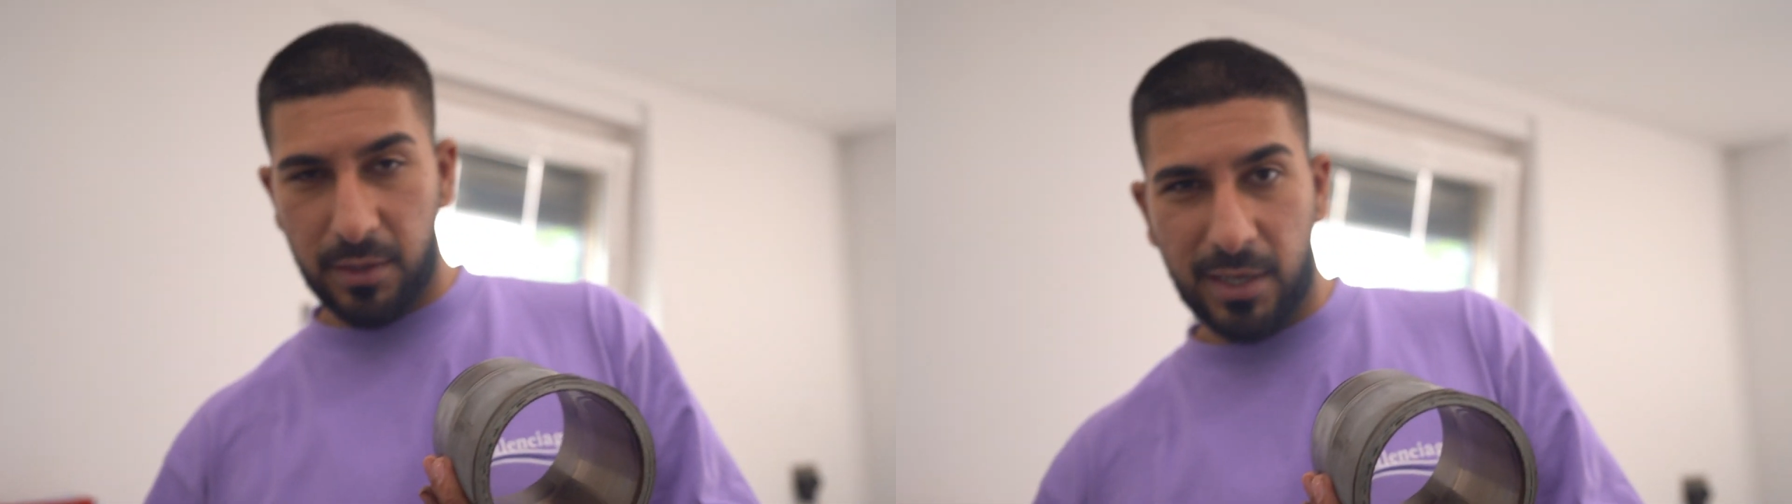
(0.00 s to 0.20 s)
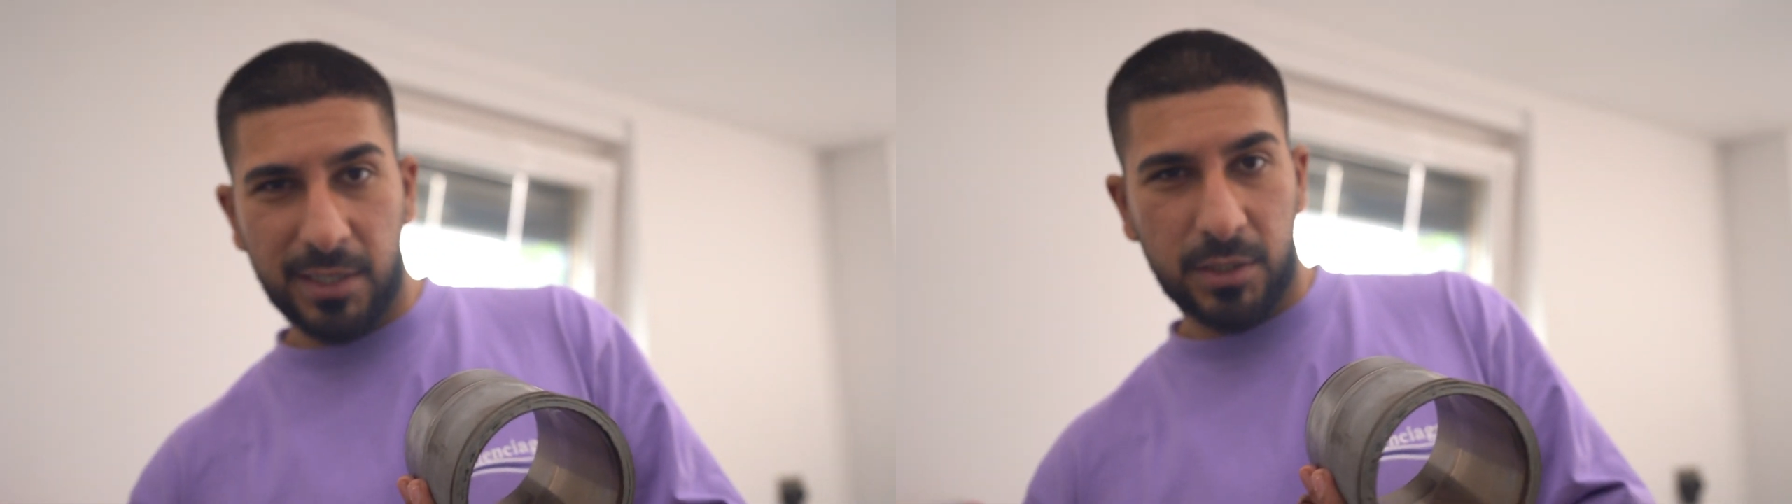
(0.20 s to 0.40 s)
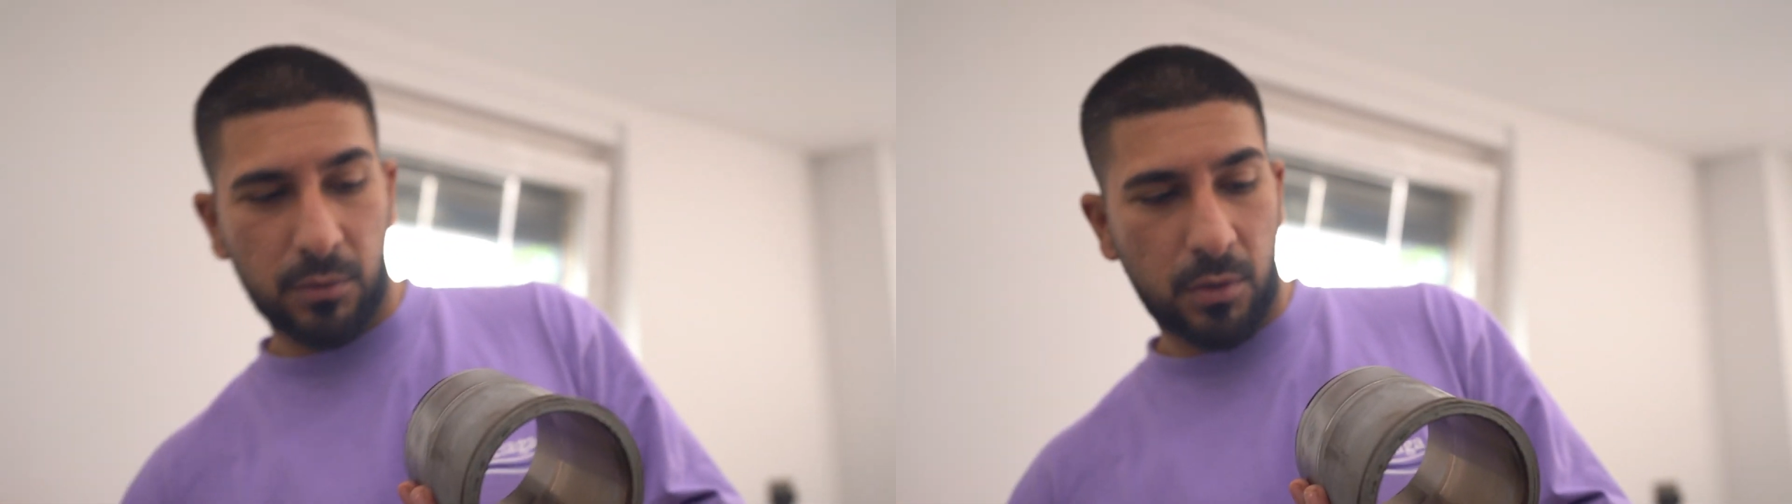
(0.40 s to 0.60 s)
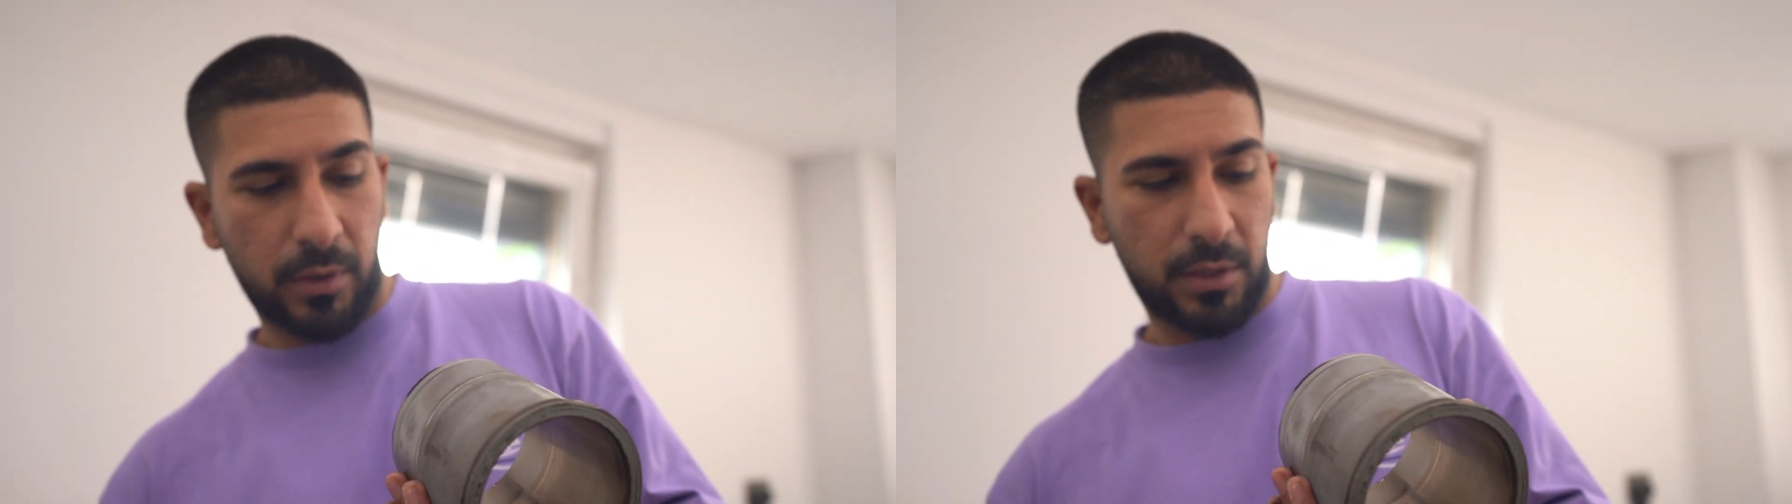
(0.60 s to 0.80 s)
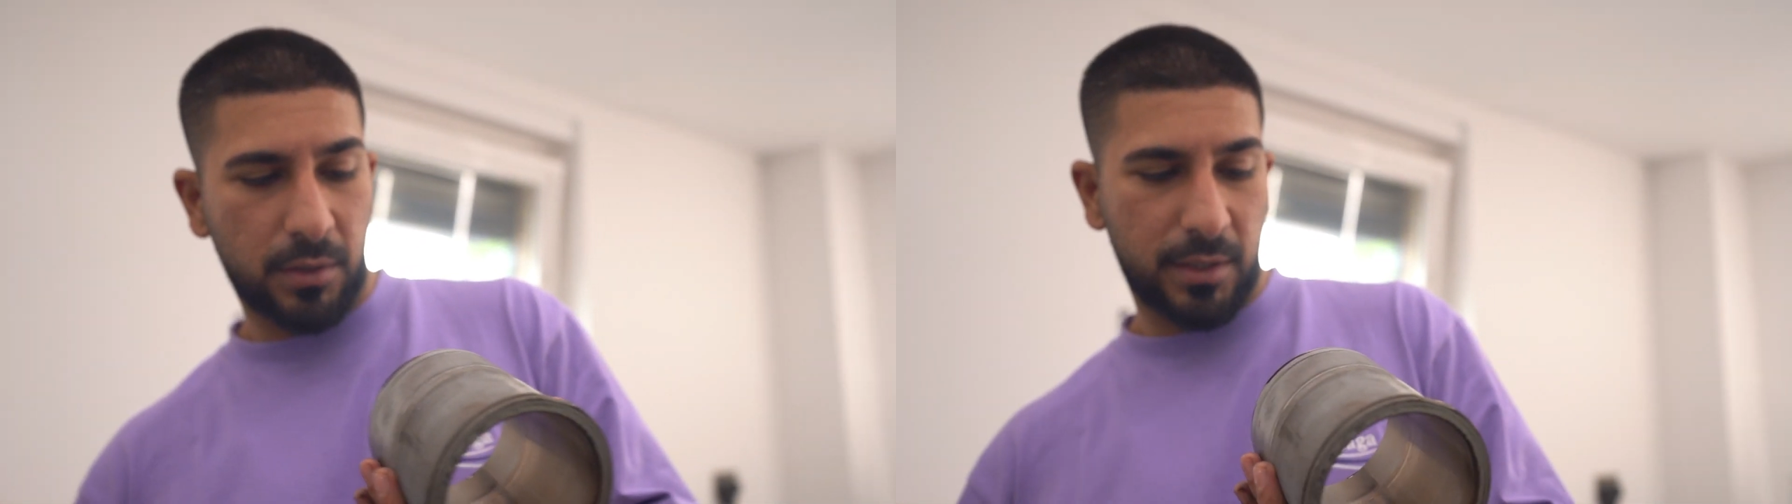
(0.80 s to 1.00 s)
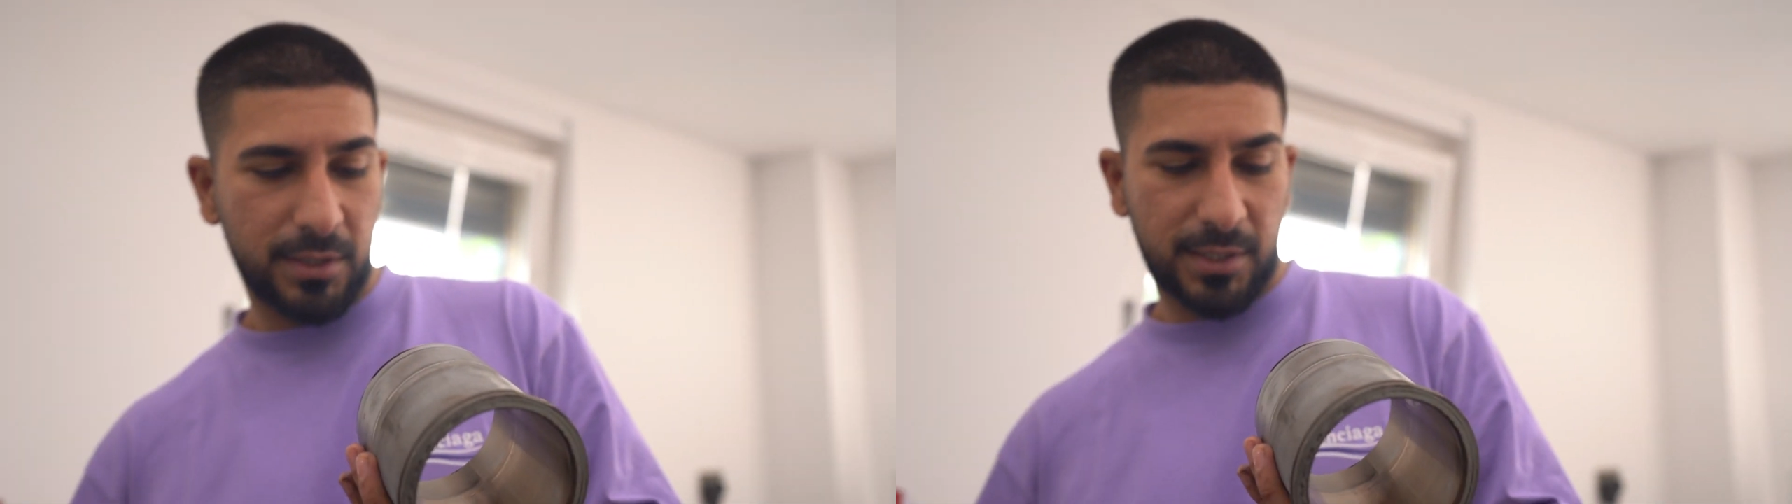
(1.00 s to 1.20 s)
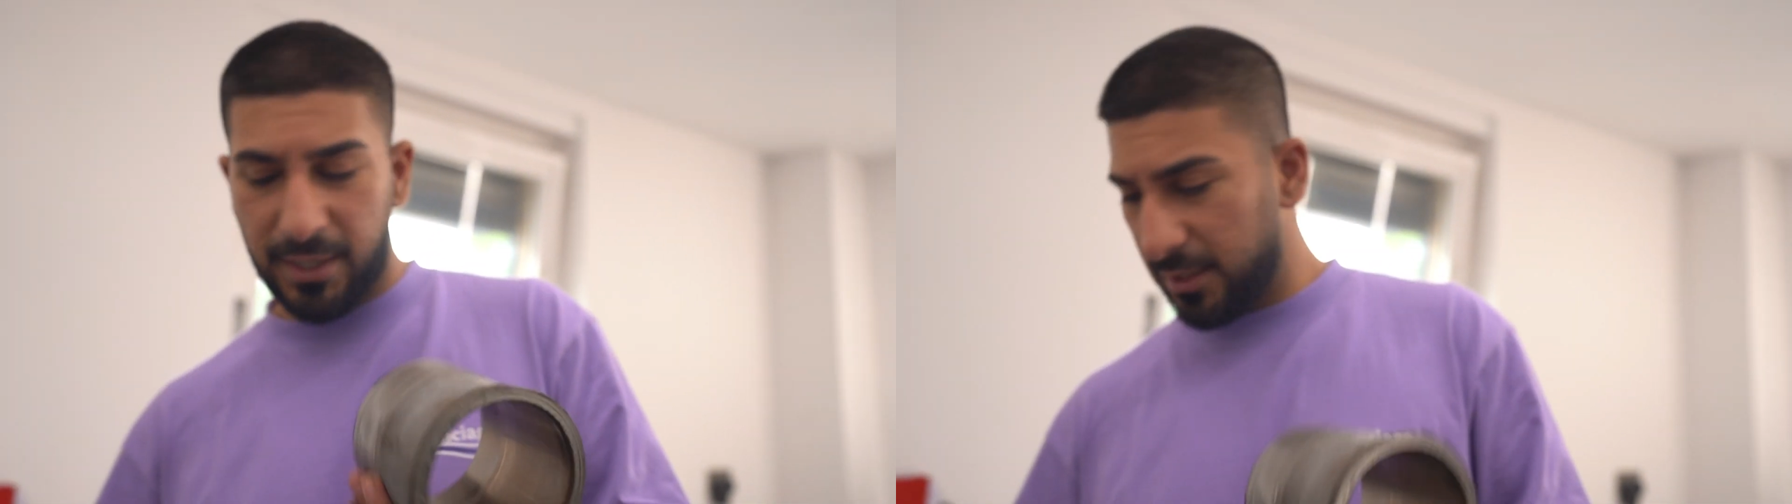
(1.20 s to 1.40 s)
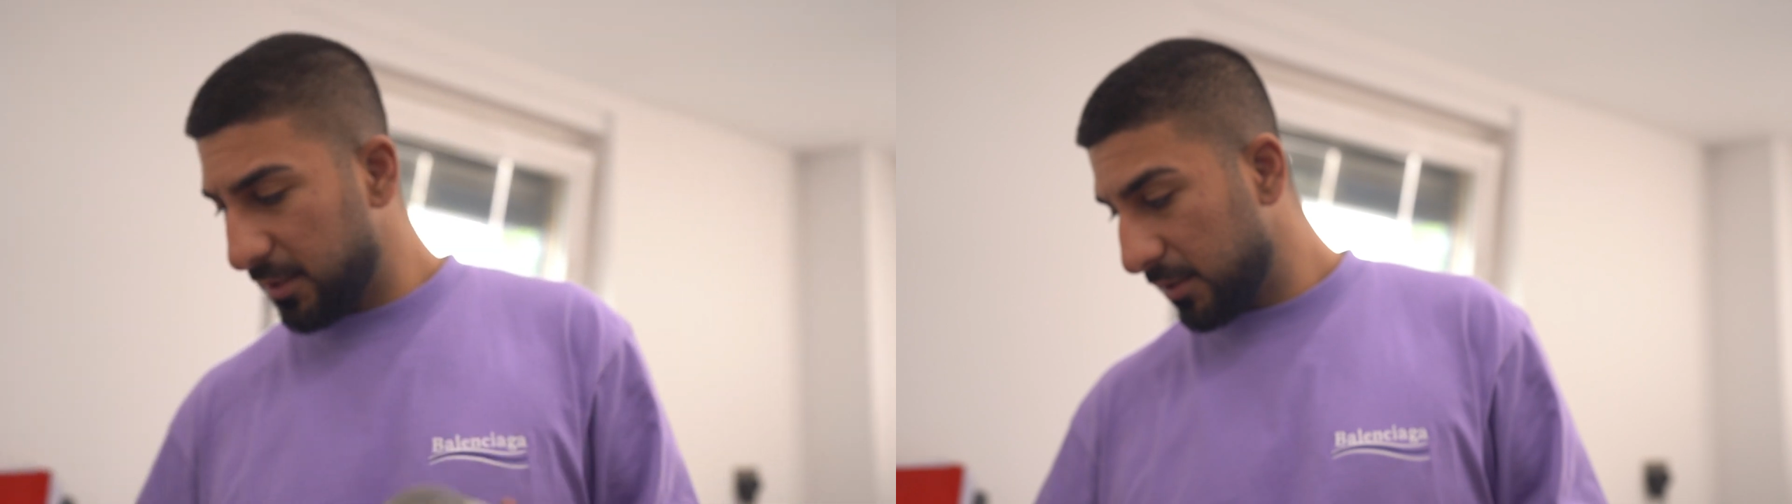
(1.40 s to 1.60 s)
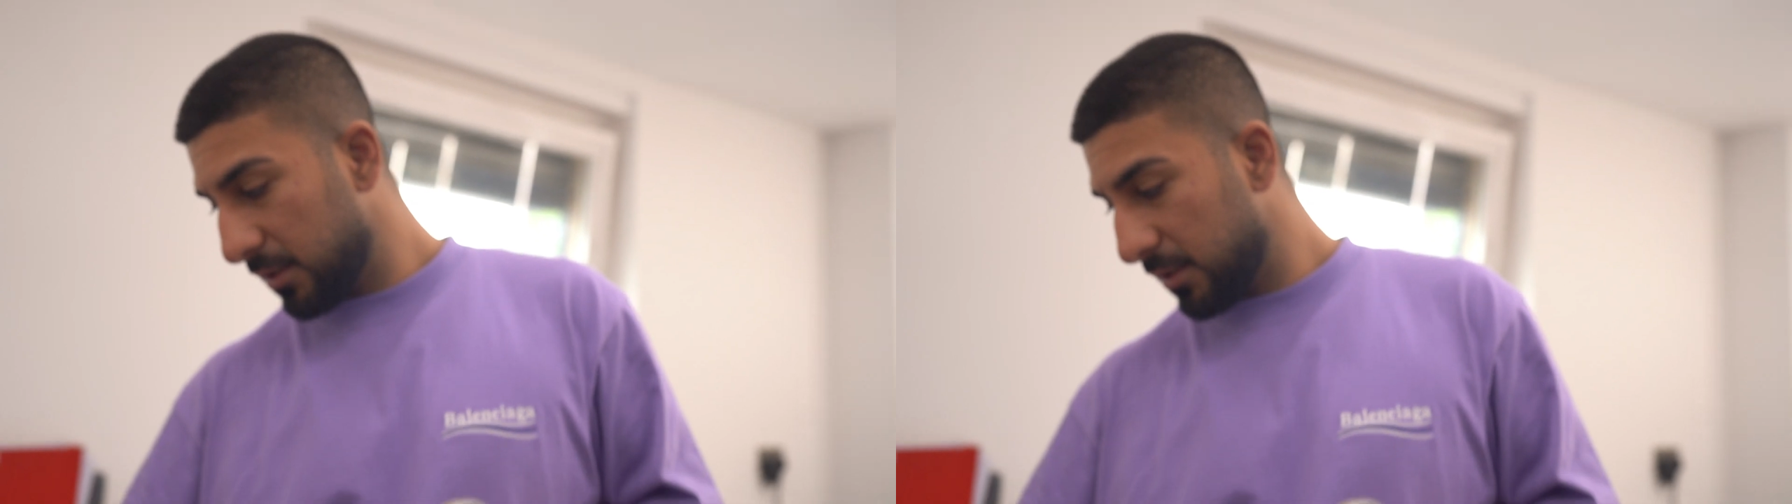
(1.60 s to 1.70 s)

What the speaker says: Nikasil coating on the inside,